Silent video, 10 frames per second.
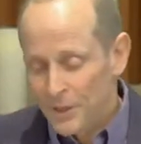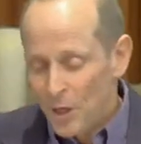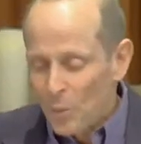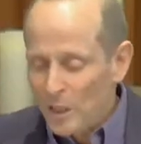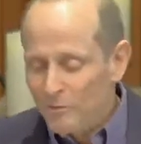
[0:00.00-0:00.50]

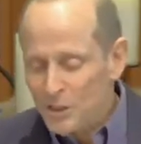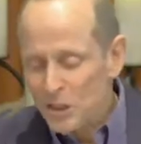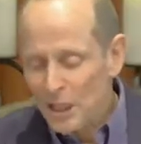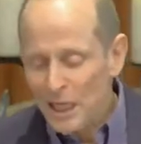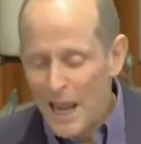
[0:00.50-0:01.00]
When he
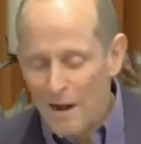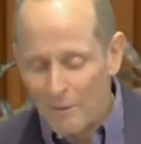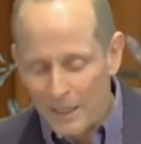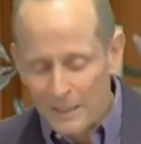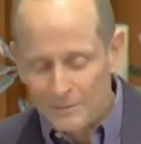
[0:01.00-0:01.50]
visited
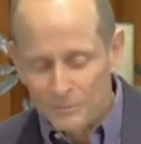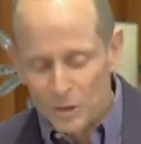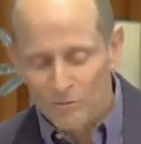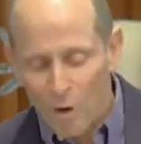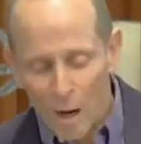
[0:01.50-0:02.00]
Larry to
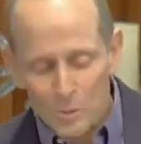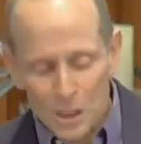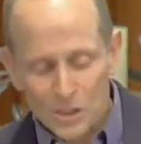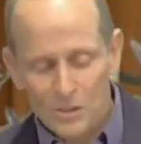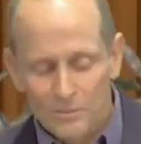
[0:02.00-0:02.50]
the farm
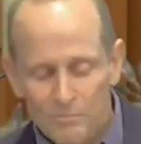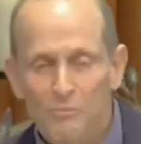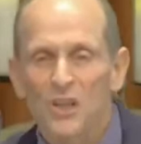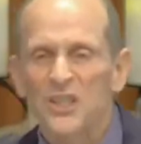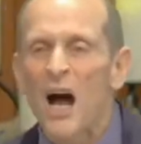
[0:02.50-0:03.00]
just
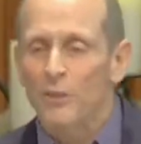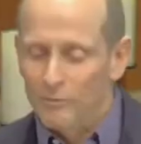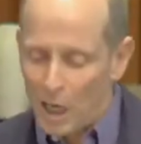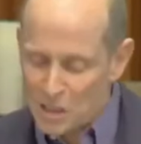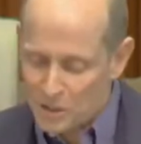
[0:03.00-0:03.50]
the south of
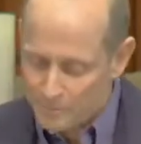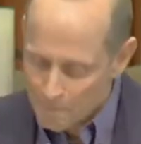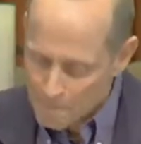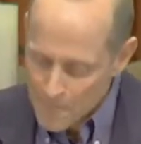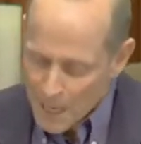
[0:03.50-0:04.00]
us,
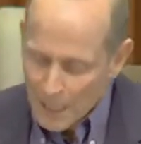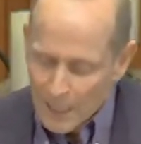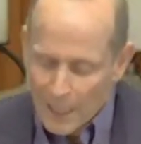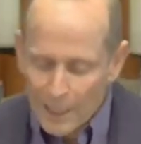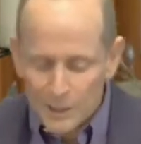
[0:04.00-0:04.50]

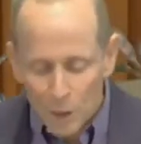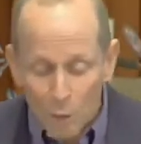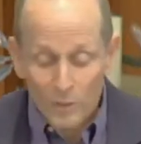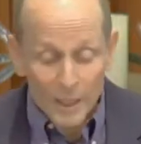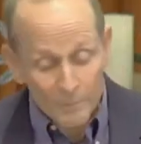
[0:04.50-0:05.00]
Larry
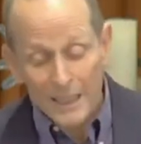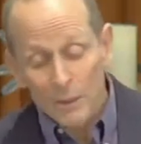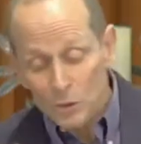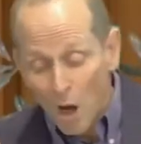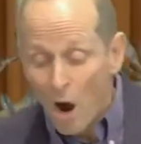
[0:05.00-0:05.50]
told them that he
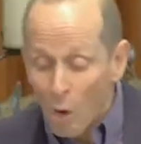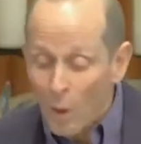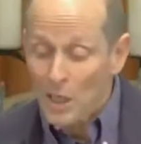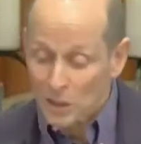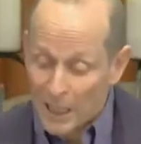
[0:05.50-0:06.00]
was
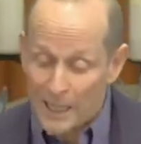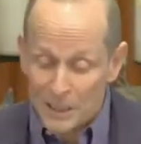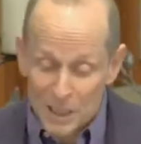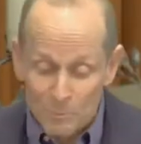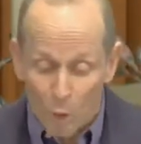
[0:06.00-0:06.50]
always glad to
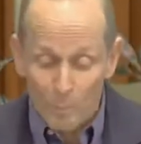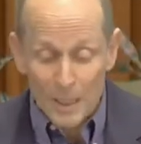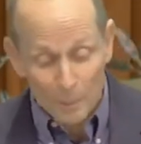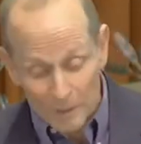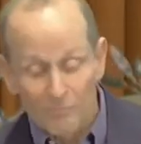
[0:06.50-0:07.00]
see more
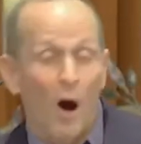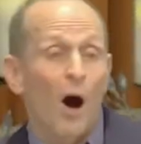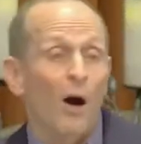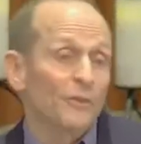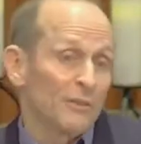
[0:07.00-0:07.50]
people
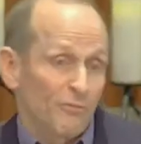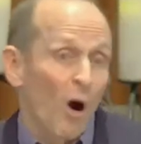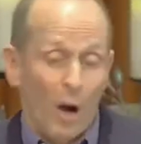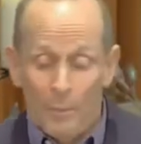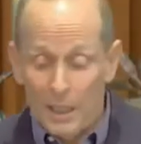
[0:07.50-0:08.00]
involved in
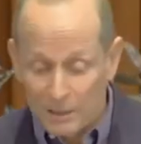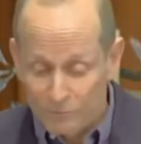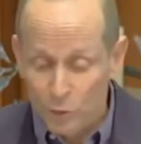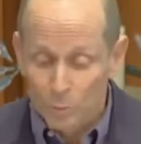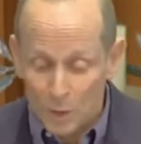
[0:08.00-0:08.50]
farming and
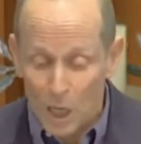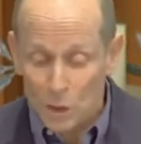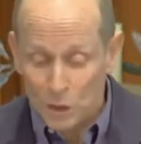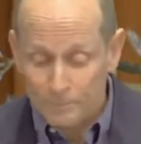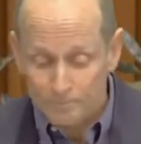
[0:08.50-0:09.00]
food
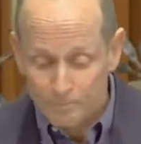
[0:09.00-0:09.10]
production,